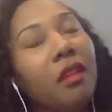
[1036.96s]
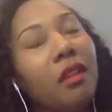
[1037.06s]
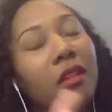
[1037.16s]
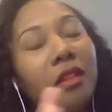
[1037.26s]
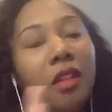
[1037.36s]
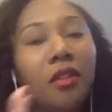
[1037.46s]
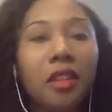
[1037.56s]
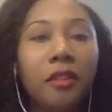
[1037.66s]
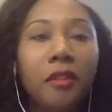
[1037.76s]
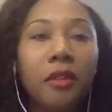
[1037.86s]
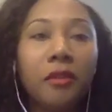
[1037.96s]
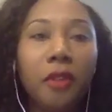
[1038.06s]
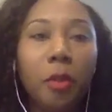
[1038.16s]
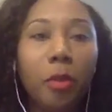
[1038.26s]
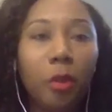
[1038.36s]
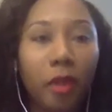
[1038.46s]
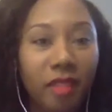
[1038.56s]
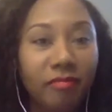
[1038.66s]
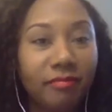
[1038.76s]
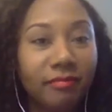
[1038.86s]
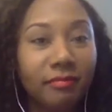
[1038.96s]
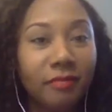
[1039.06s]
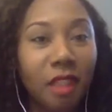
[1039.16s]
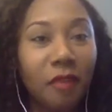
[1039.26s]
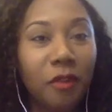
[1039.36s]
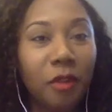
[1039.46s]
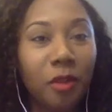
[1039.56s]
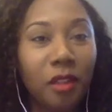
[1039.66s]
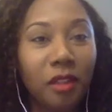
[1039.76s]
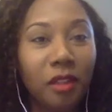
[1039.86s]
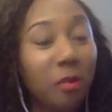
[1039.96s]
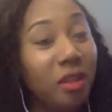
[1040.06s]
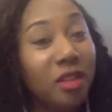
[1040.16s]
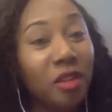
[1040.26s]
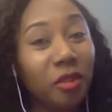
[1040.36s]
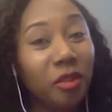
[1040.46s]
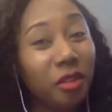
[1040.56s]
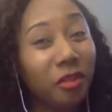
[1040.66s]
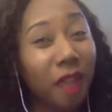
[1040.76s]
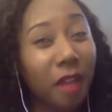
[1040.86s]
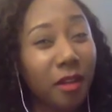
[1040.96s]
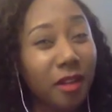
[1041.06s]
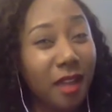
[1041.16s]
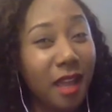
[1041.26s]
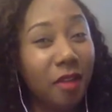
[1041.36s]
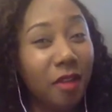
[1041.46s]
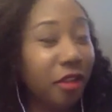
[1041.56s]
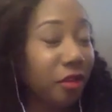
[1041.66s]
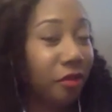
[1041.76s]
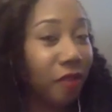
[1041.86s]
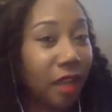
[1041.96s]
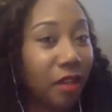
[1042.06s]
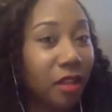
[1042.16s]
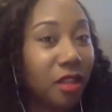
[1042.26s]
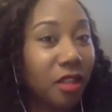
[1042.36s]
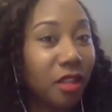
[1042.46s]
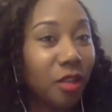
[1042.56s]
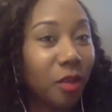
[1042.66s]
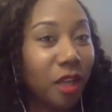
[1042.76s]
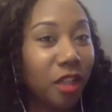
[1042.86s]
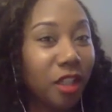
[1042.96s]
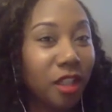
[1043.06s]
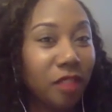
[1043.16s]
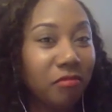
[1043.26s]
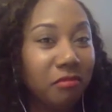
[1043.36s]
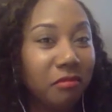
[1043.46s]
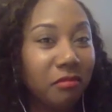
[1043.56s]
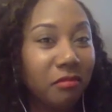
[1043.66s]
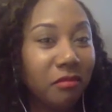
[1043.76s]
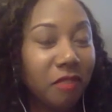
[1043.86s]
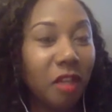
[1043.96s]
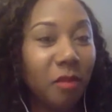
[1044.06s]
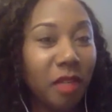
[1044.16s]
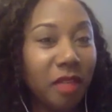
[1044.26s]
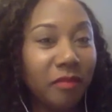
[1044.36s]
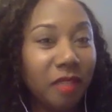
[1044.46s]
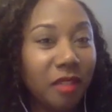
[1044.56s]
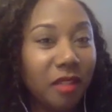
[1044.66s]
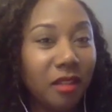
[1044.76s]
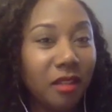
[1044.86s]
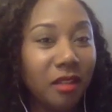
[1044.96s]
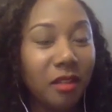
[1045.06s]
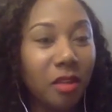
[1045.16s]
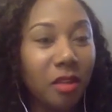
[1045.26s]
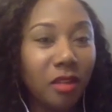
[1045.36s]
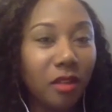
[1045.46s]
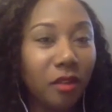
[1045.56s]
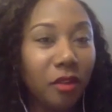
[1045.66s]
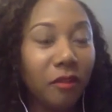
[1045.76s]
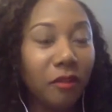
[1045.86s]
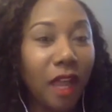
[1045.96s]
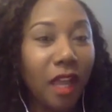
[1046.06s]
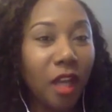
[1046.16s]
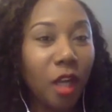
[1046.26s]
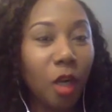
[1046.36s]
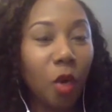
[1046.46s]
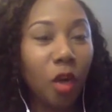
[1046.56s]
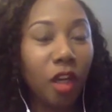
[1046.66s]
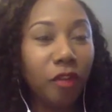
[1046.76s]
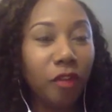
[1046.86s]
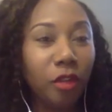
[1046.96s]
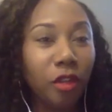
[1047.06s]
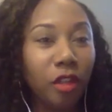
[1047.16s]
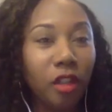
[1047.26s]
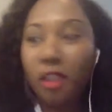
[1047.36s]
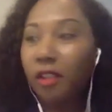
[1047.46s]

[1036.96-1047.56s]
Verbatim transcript: give a different viewpoint, if you will. Depends on if you're a fighter or not. Are you a fighter in the situation? tell me because it, is, it depends on if you're a well, fighter think, or if you're i think a lot